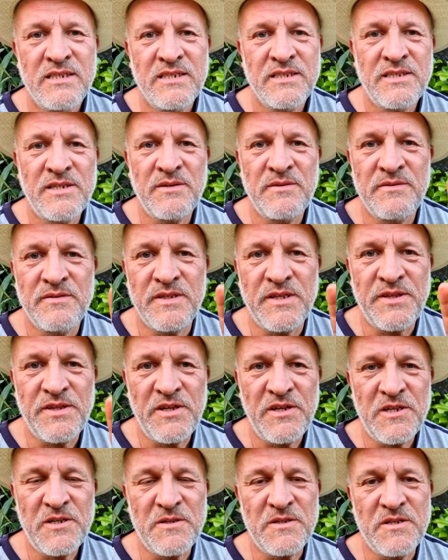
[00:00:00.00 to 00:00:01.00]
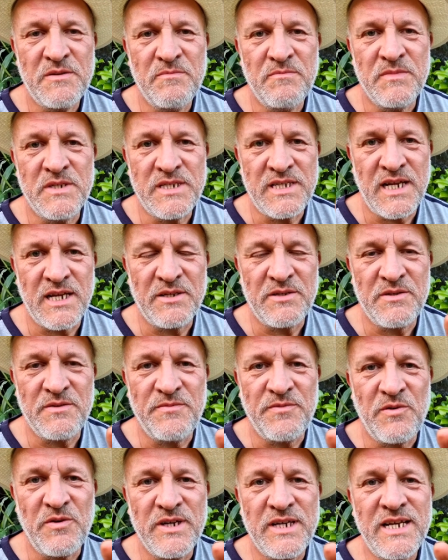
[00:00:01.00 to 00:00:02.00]
So the third mistake to
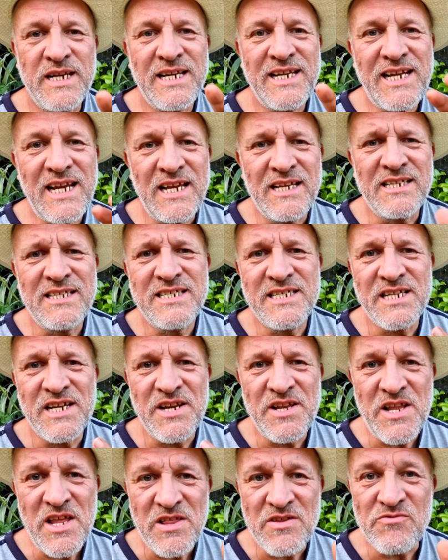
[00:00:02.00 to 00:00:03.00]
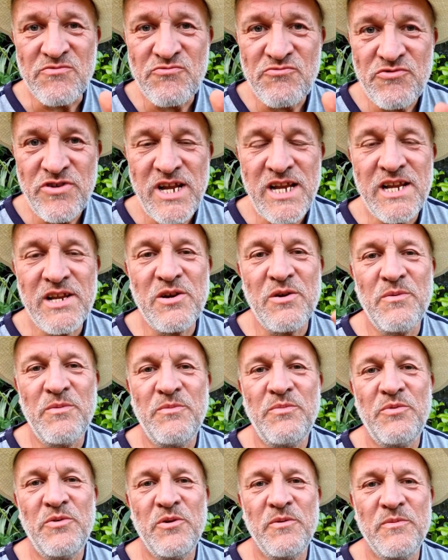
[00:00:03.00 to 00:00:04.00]
avoid, and again, this is another really
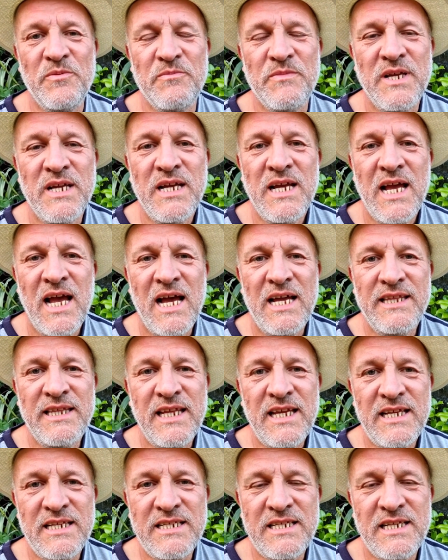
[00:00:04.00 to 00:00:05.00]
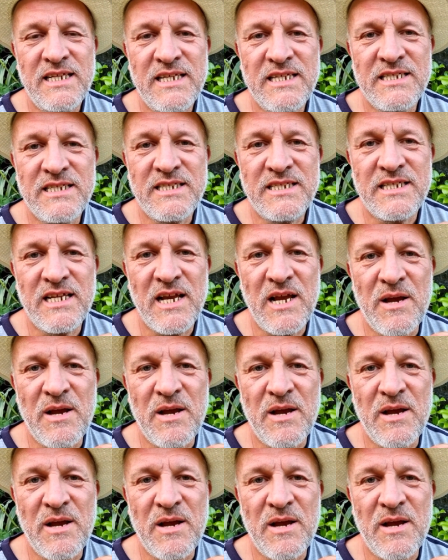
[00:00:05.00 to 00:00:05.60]
common problem, and that is